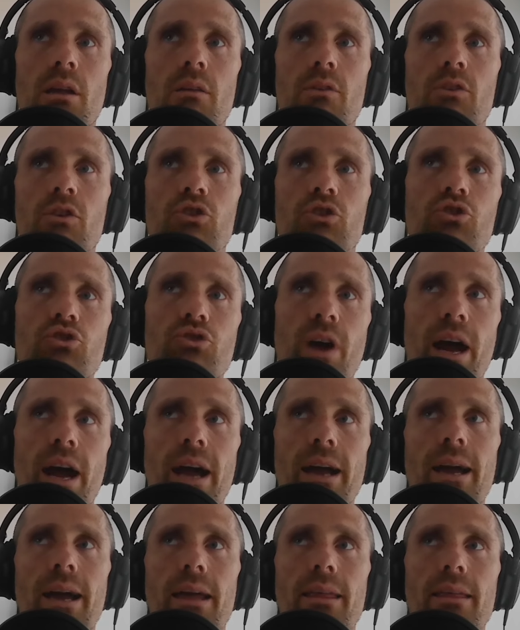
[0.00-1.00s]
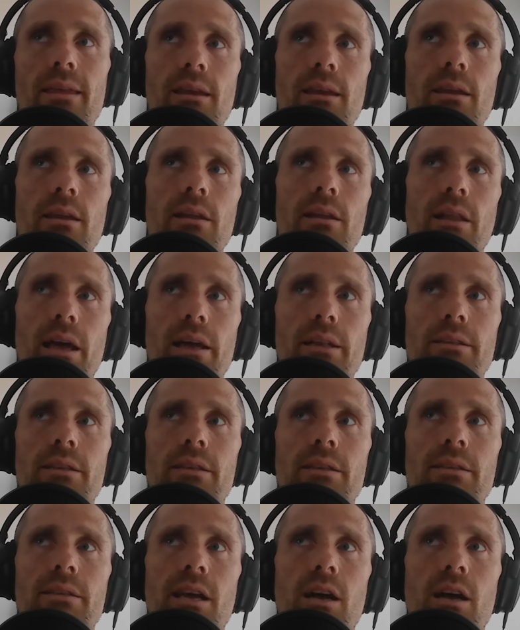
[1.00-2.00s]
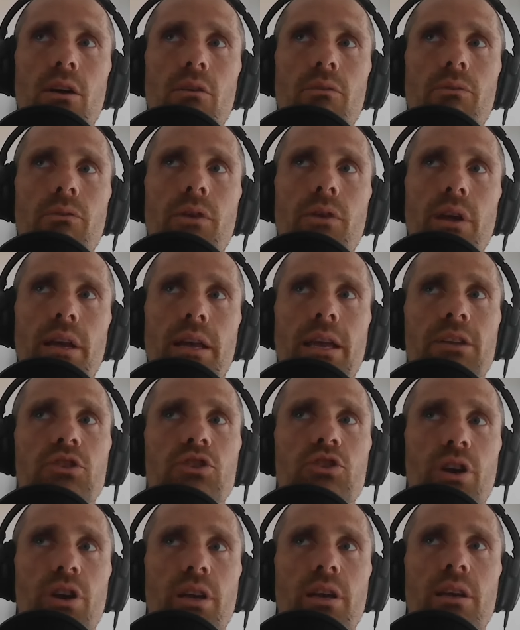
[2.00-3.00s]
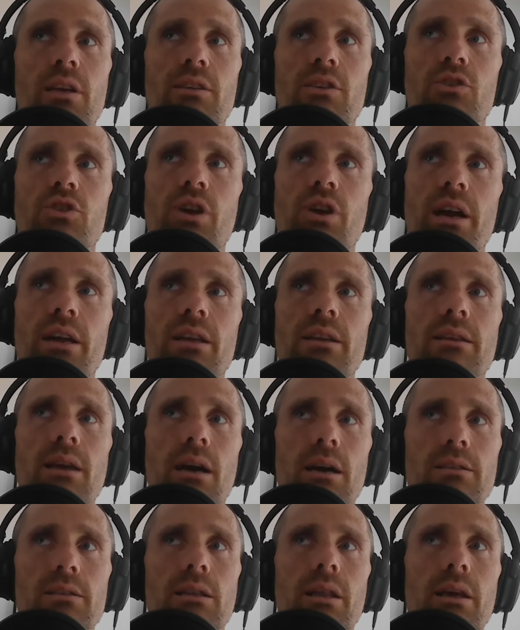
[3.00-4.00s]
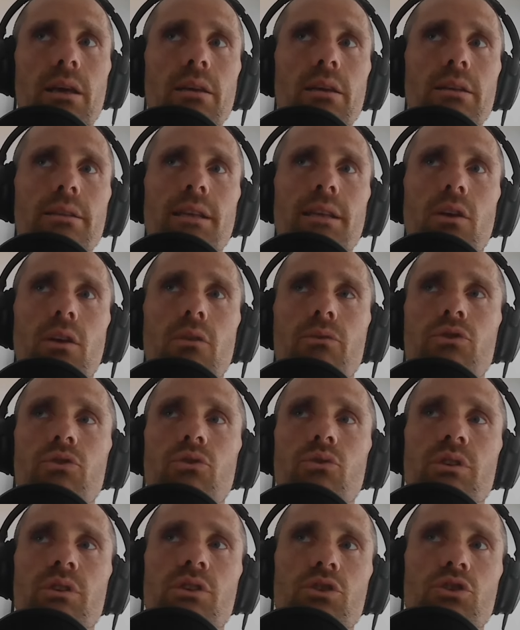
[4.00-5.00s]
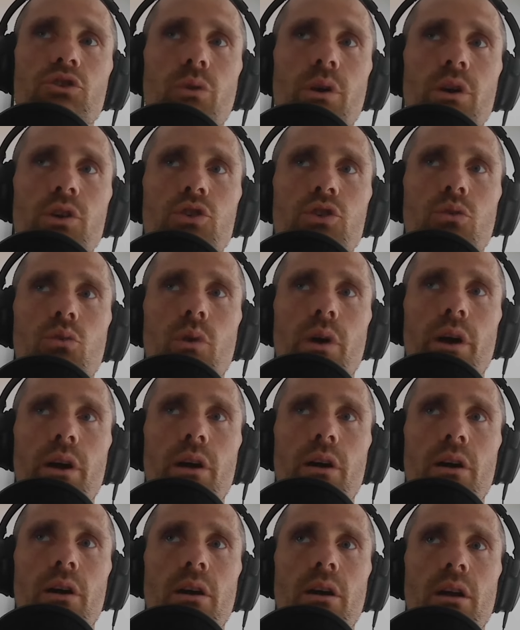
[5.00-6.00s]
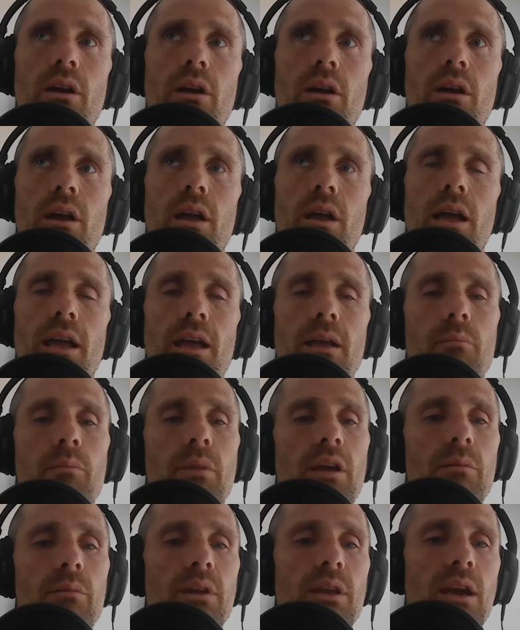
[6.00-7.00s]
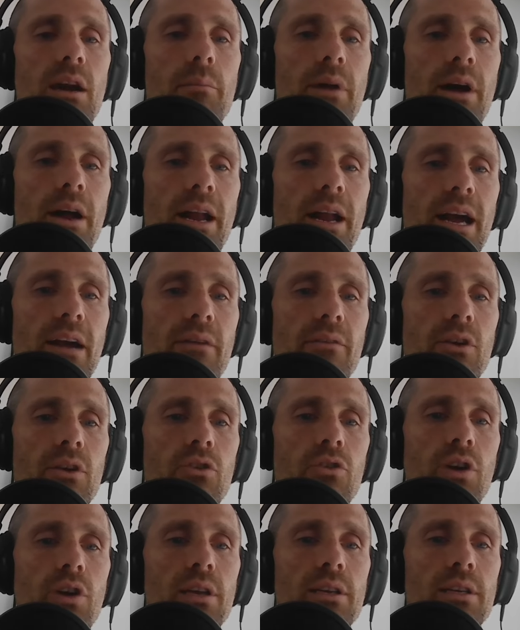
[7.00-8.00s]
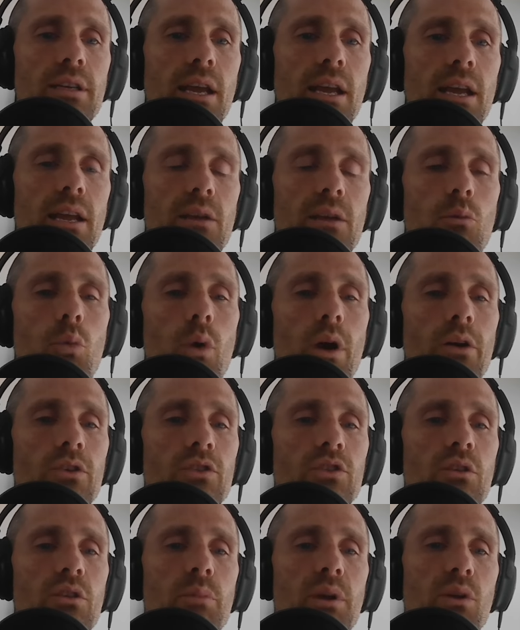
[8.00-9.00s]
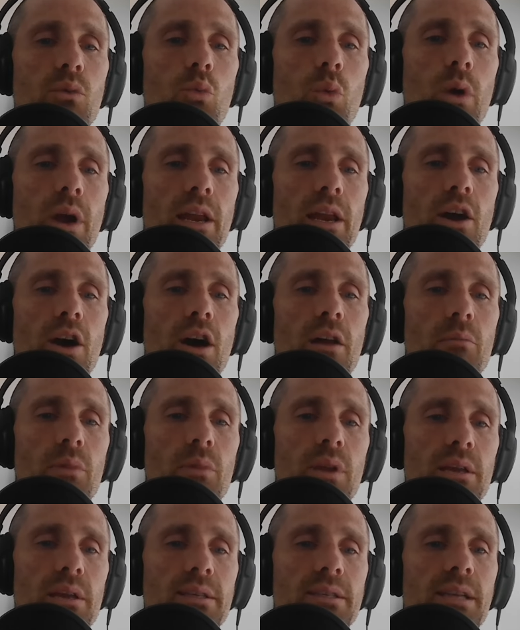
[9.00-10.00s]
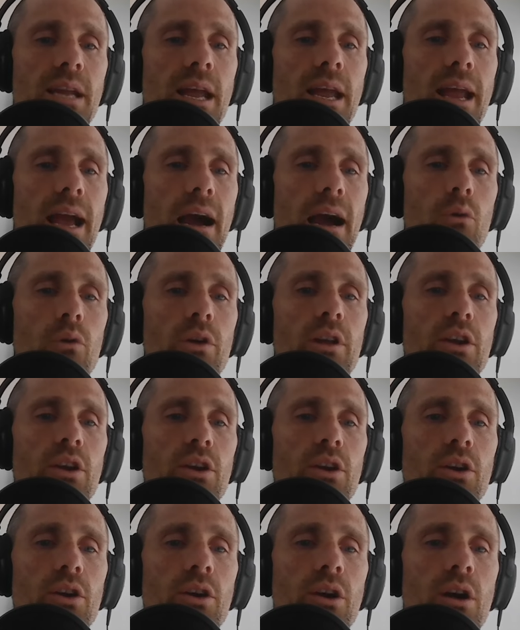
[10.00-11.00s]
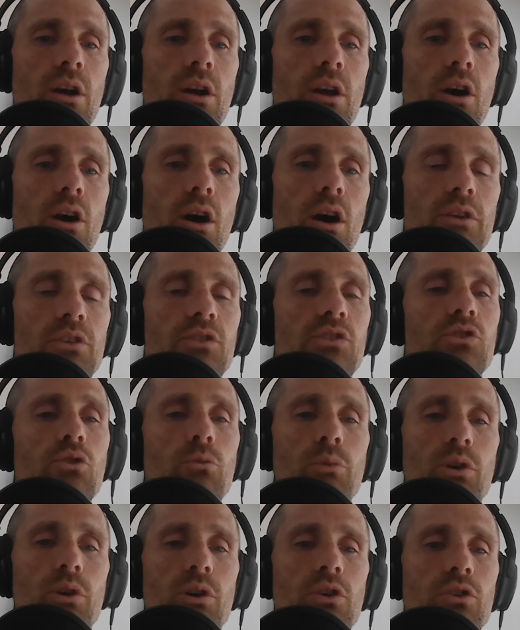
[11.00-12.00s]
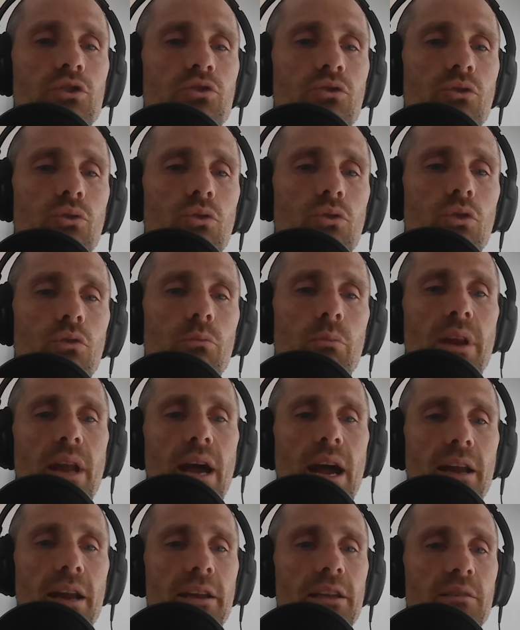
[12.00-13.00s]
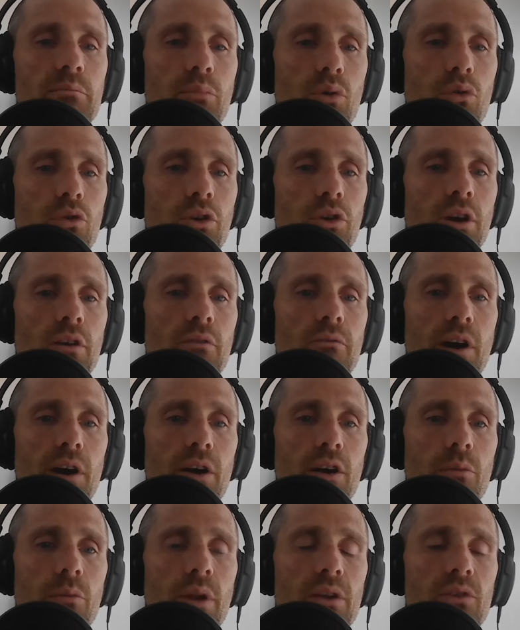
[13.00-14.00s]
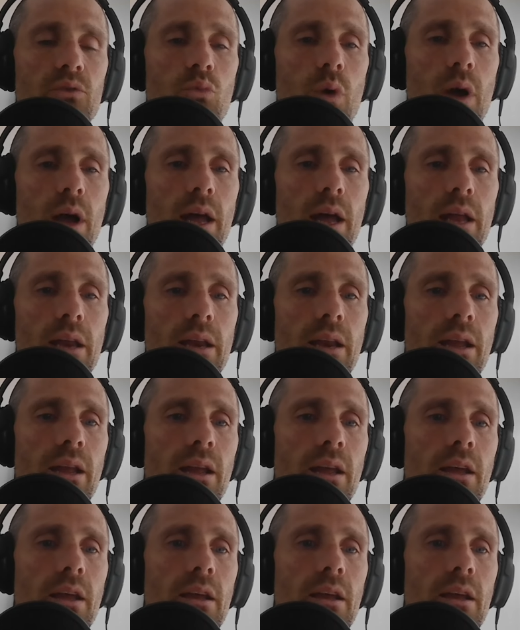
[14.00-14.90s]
the track, I think it lends itself, it gets tricky because the track does lend itself to a situation where, hey, maybe I'm not having a great day. Where's the big win on me staying out here on this super controlled, monotonous, boring environment when